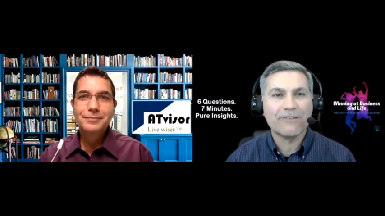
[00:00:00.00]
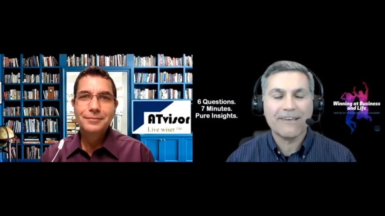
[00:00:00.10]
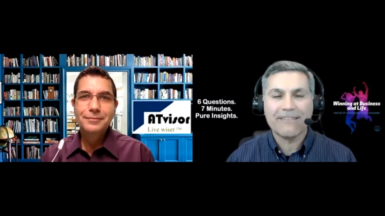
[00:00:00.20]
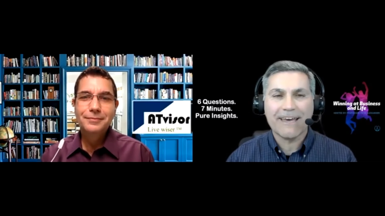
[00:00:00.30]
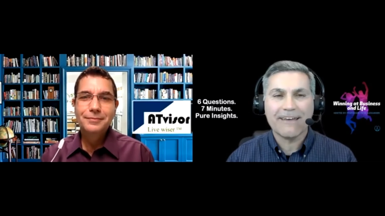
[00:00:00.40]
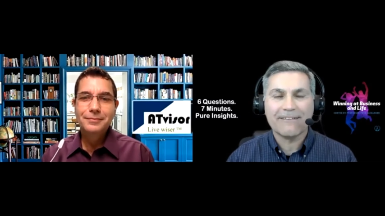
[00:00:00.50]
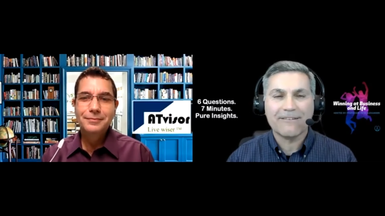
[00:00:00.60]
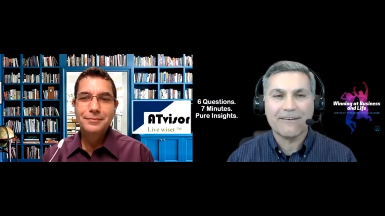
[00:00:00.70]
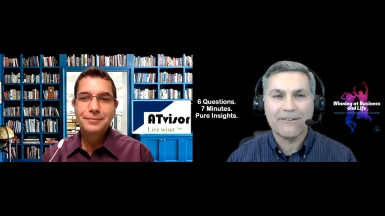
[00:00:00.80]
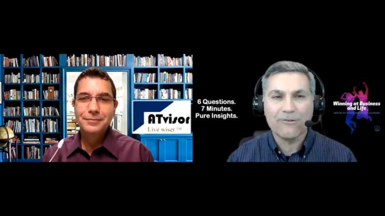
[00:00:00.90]
Speaker 1: see
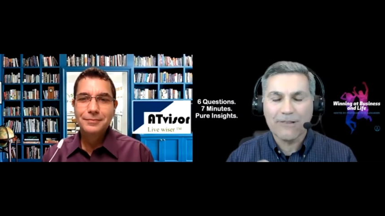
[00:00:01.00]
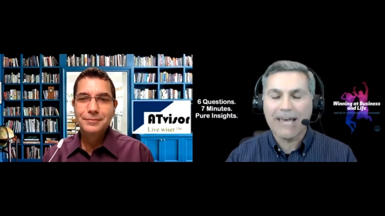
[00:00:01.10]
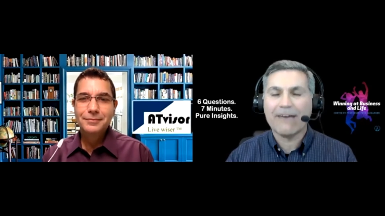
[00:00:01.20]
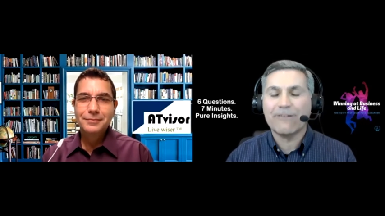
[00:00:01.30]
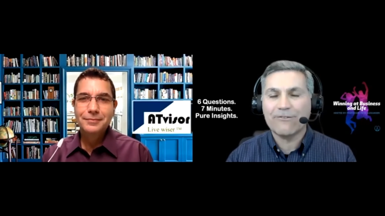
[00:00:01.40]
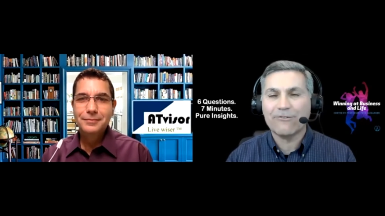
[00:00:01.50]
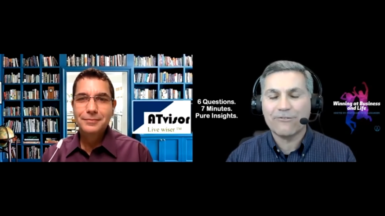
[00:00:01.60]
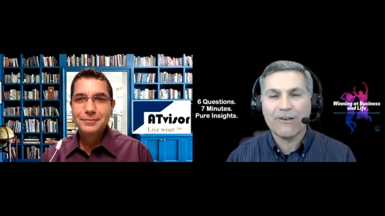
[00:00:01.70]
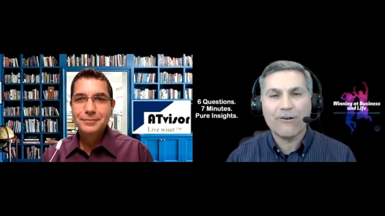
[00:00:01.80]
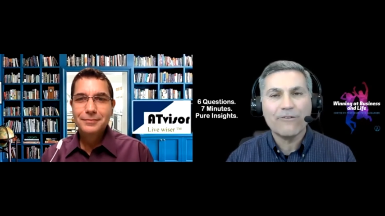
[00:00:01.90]
that uh, you laugh at
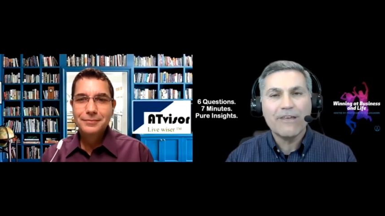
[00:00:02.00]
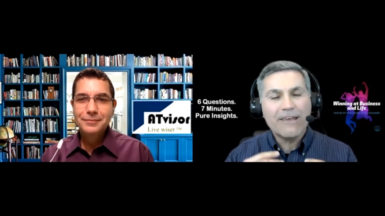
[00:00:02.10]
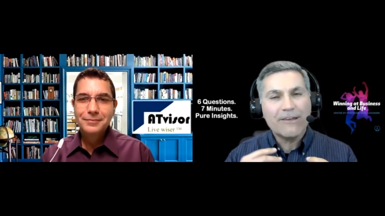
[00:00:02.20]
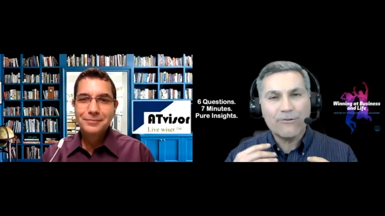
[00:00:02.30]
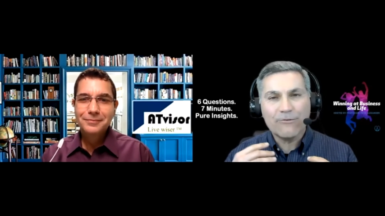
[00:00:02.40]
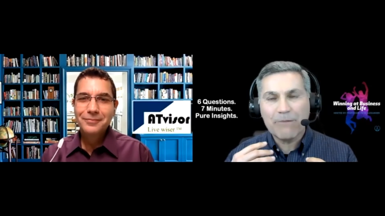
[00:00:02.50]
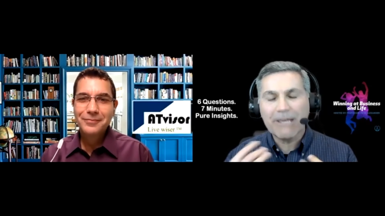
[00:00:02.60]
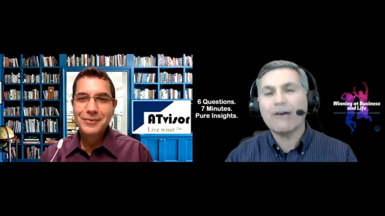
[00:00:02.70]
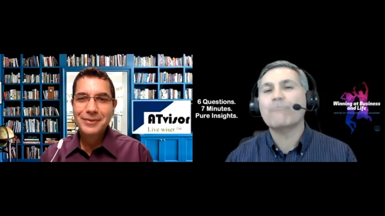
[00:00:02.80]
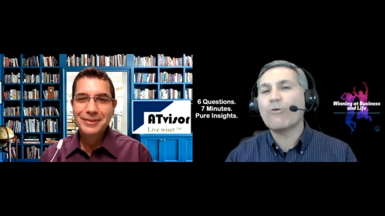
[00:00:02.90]
yourself, you
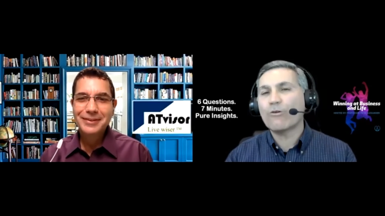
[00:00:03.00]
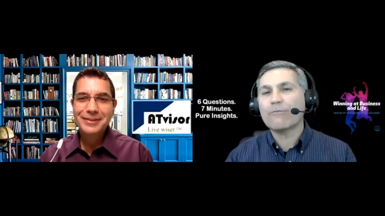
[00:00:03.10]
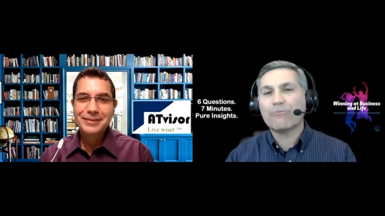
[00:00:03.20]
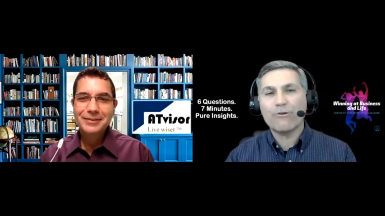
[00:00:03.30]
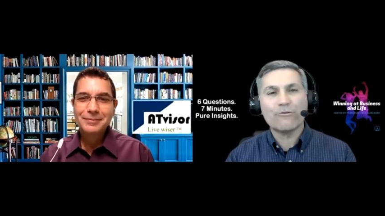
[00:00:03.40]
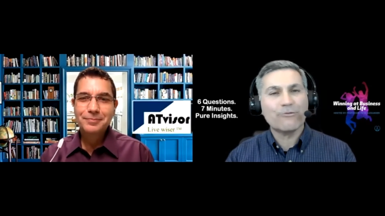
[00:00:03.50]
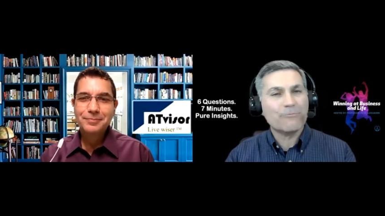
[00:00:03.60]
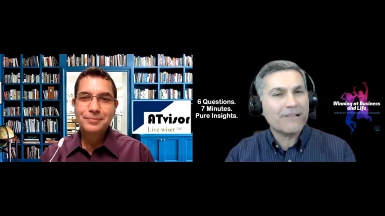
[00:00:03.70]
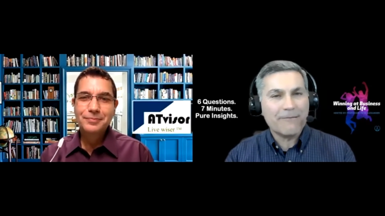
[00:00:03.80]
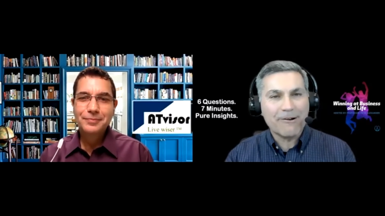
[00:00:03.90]
become more
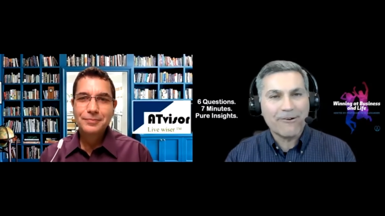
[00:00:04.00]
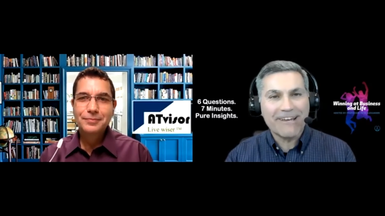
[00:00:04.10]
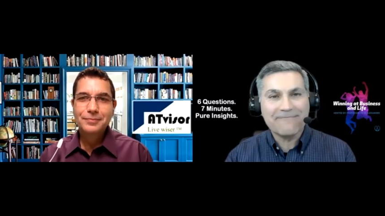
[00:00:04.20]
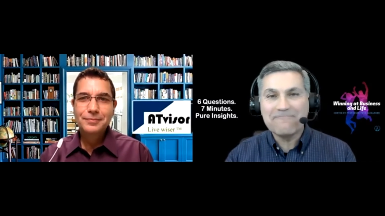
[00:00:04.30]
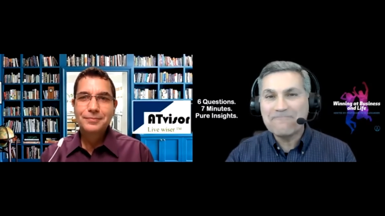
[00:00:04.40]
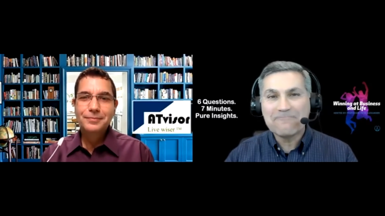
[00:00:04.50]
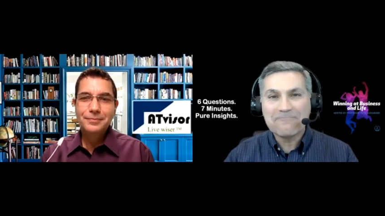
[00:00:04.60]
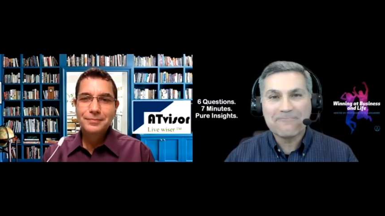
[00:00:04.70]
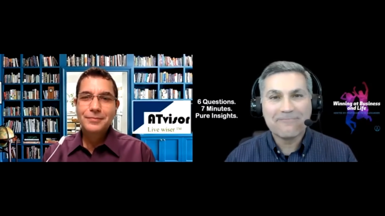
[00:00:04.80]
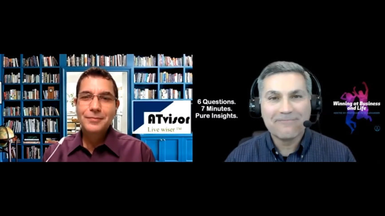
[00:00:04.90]
approachable. Am I right?
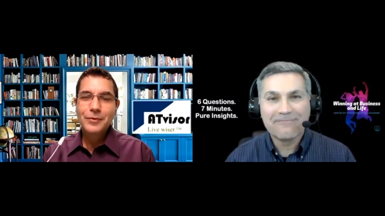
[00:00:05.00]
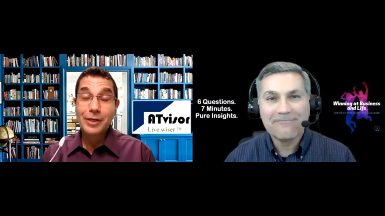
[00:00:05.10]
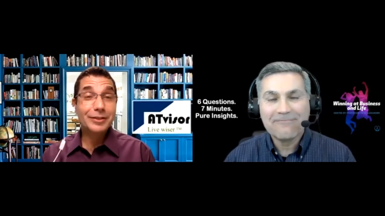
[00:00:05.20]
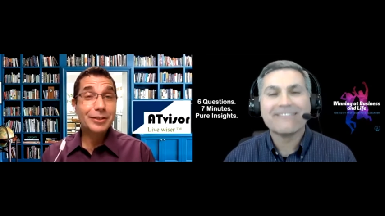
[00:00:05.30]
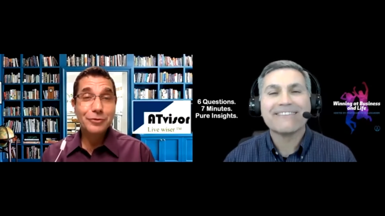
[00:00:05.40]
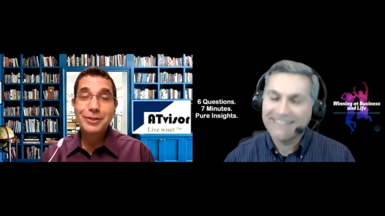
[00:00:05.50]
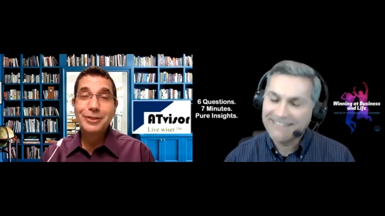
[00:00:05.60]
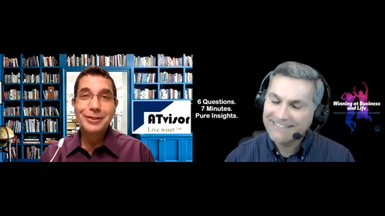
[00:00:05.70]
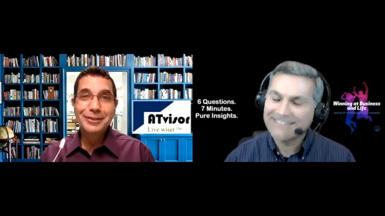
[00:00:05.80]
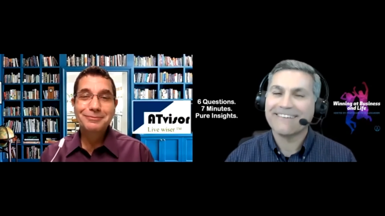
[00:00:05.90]
Yeah,
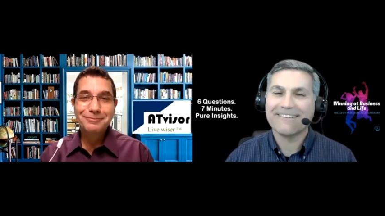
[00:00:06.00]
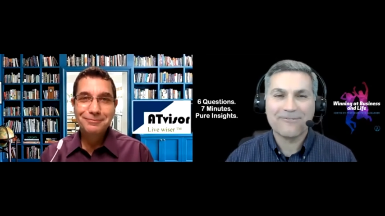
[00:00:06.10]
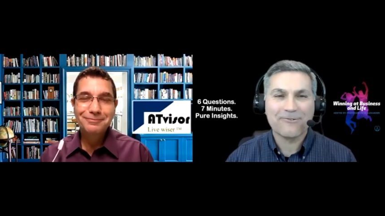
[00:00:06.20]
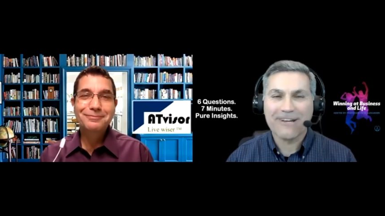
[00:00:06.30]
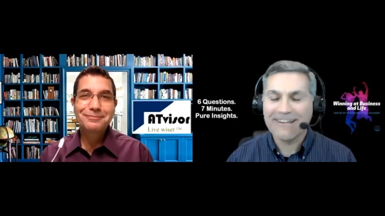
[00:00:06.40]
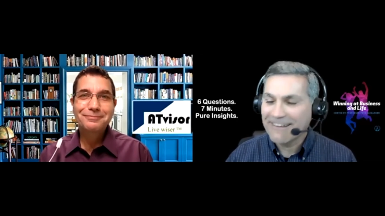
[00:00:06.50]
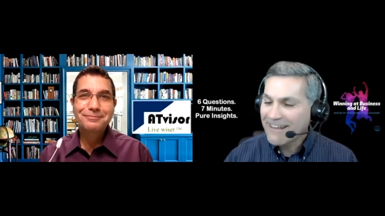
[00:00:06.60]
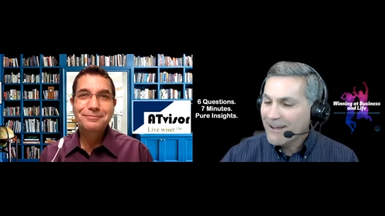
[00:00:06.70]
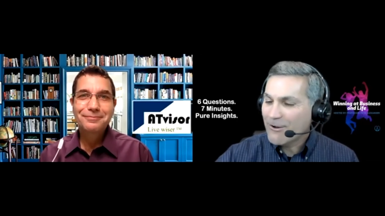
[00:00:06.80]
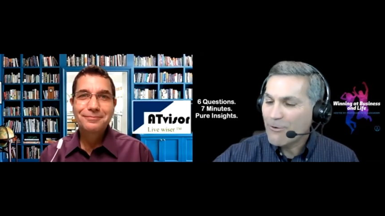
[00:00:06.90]
definitely. It's great.
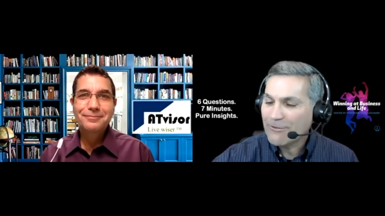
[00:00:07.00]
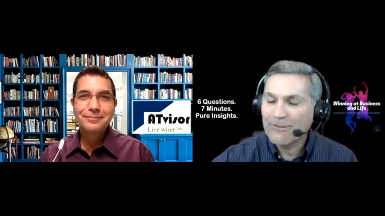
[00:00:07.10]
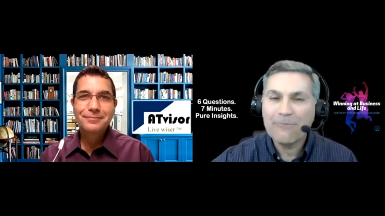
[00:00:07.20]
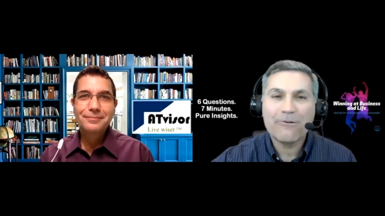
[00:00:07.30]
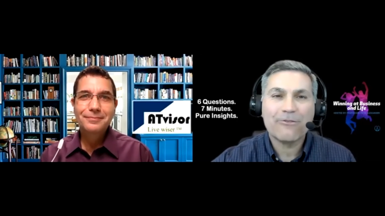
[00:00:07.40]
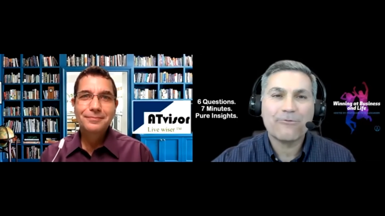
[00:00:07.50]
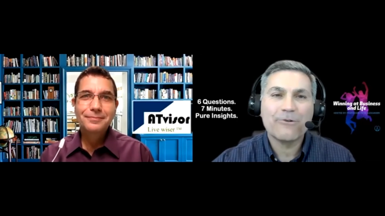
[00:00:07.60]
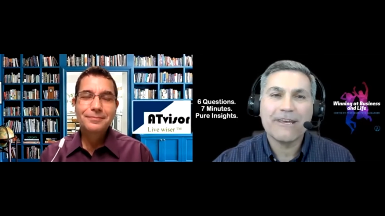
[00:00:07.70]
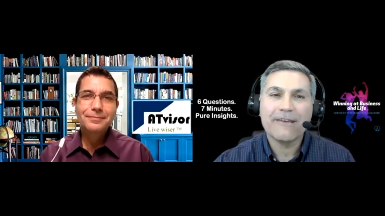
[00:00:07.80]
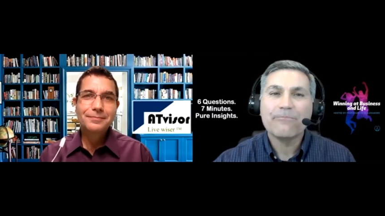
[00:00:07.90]
Question number
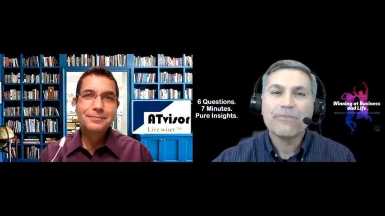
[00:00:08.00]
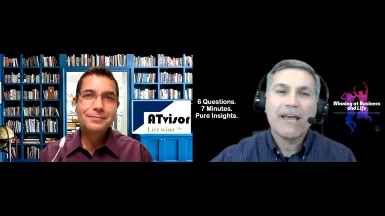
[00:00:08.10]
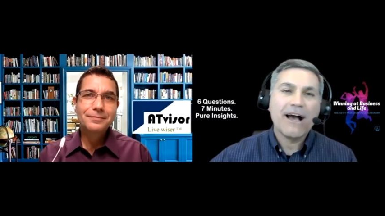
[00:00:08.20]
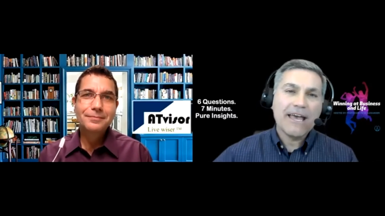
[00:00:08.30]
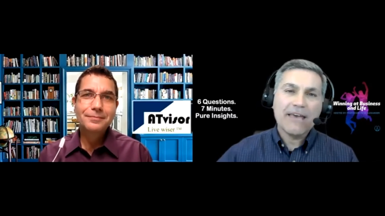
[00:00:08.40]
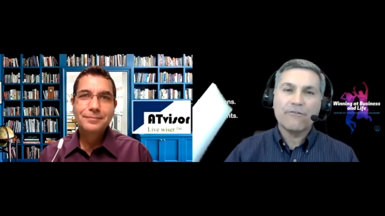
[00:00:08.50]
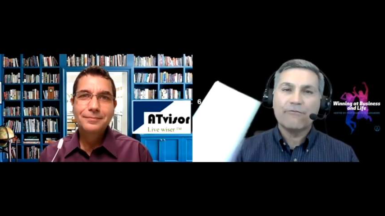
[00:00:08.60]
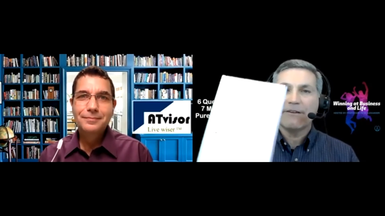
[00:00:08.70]
three I have a